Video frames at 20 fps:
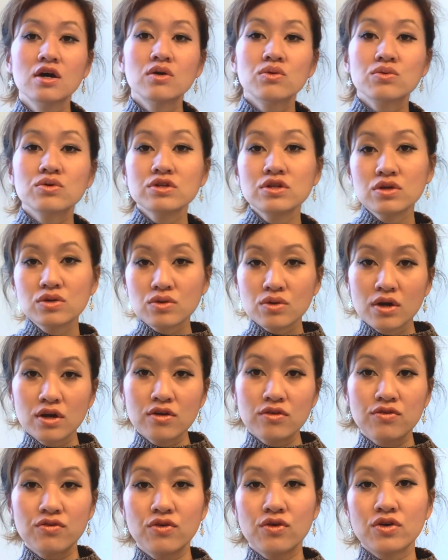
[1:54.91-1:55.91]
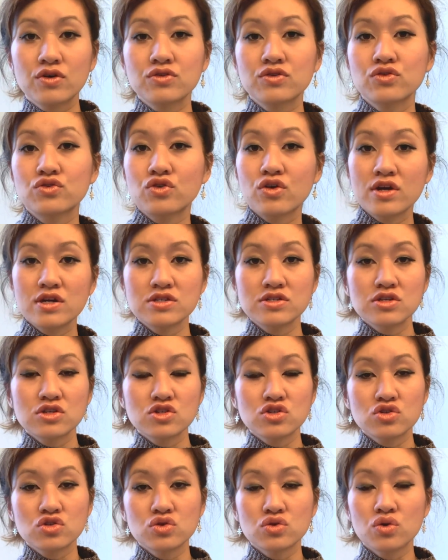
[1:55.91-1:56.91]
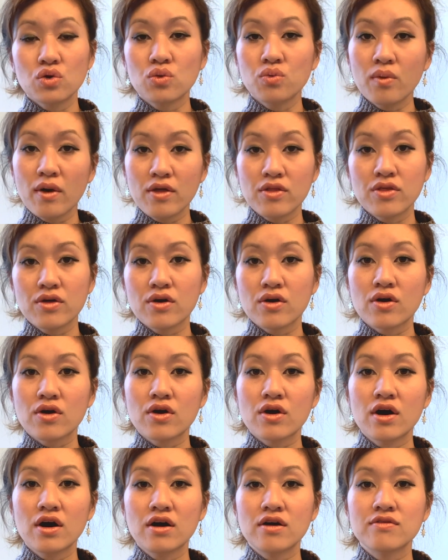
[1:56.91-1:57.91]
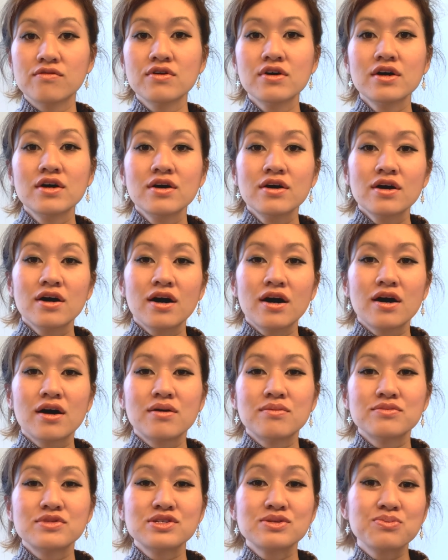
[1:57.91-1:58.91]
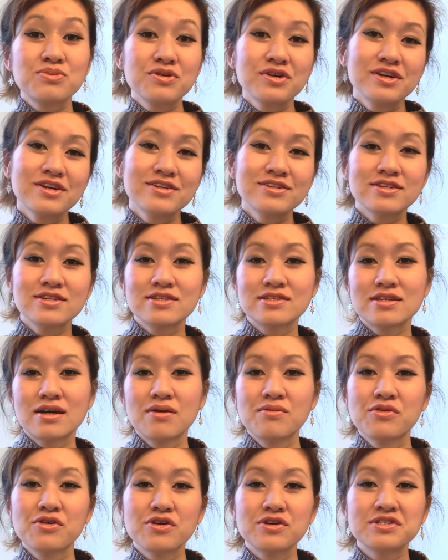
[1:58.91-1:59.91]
really great for the transitional weather of spring into summer.